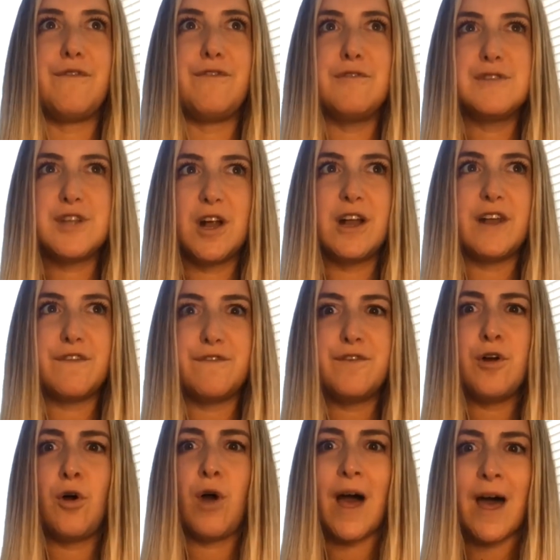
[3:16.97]
if you're starting to
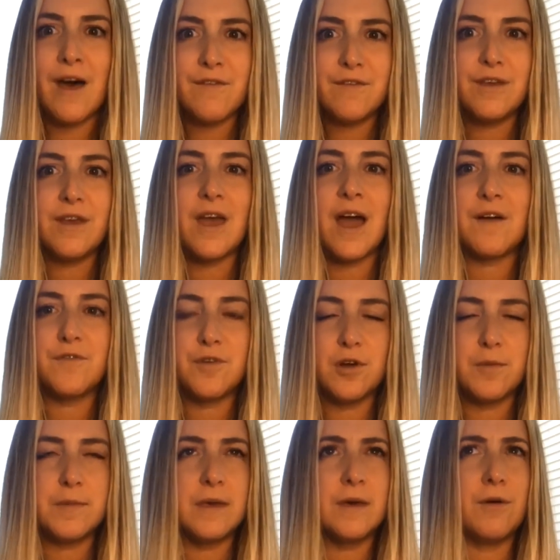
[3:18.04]
feel heavy after
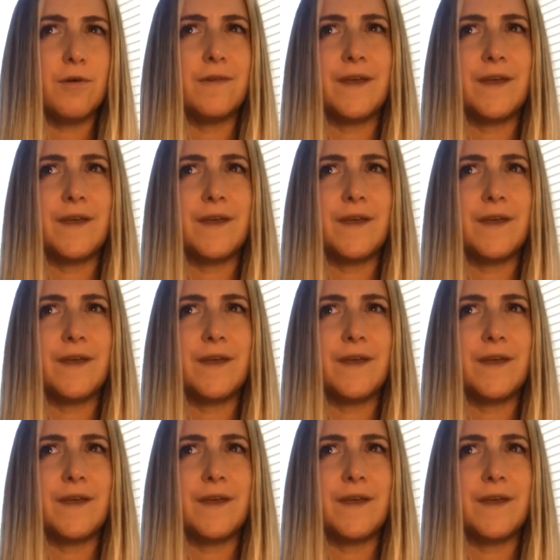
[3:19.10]
a meal,